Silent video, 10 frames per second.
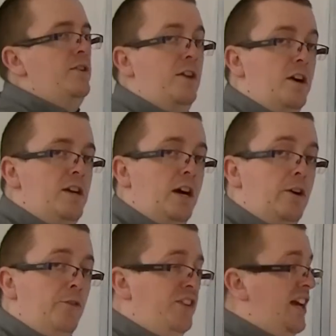nine
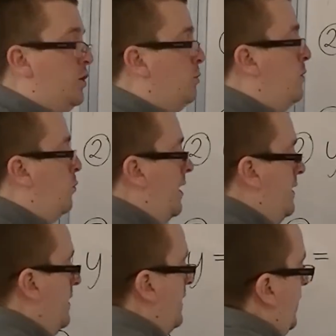halves take away
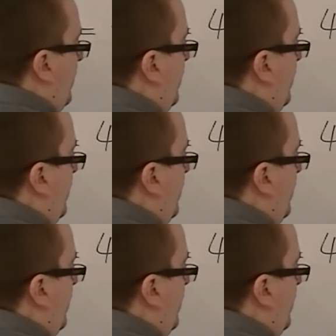one is